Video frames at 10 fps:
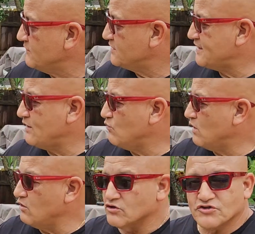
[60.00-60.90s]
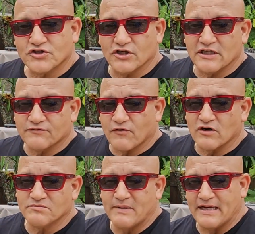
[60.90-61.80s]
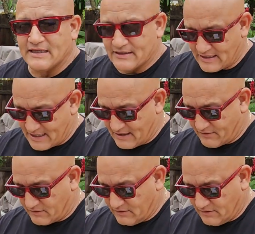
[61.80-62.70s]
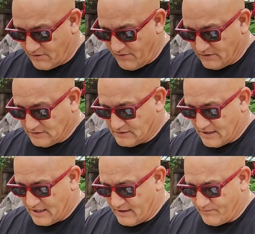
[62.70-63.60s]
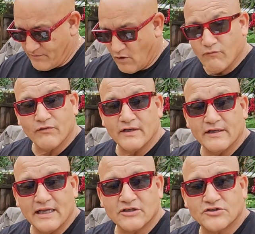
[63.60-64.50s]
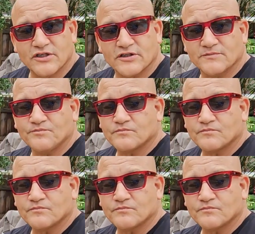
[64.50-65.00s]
seeing what looks good as far as mated together, and hopefully next year